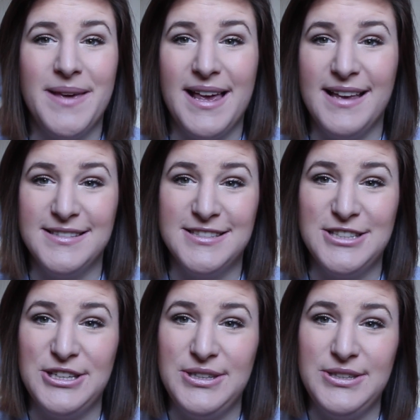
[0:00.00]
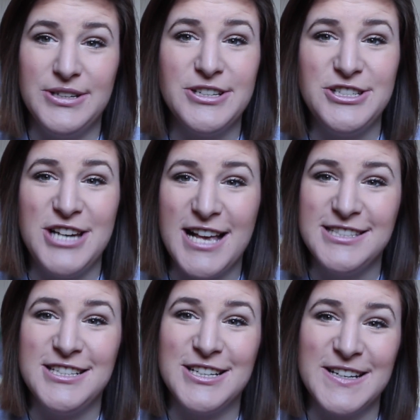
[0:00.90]
because you're
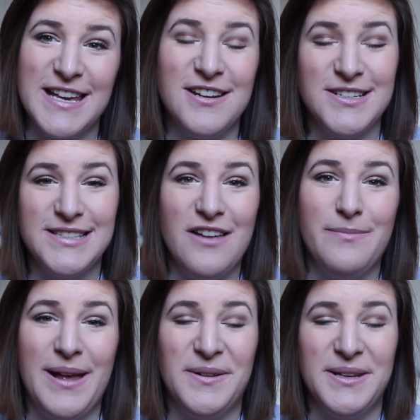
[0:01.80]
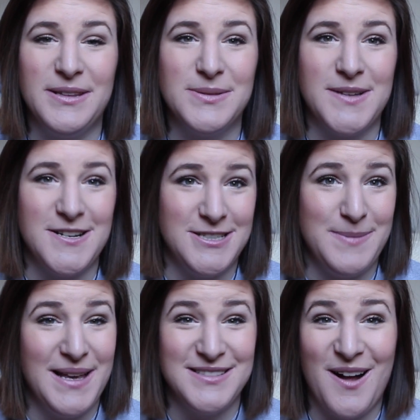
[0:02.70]
just hurting yourself by holding those grudges,
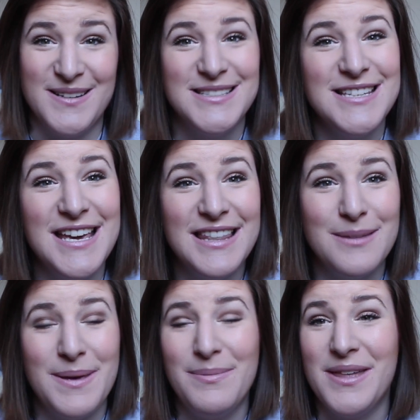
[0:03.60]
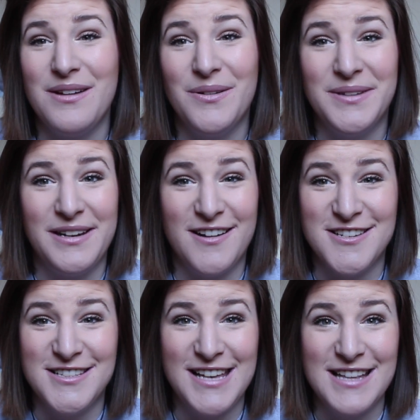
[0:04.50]
because honestly the people that you're holding
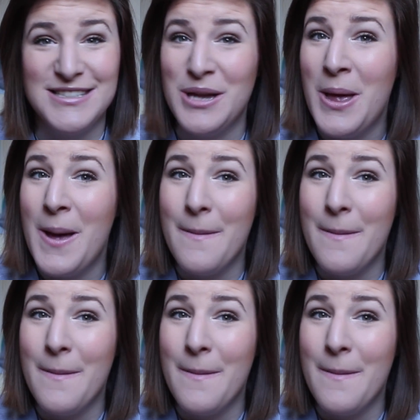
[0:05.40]
grudges against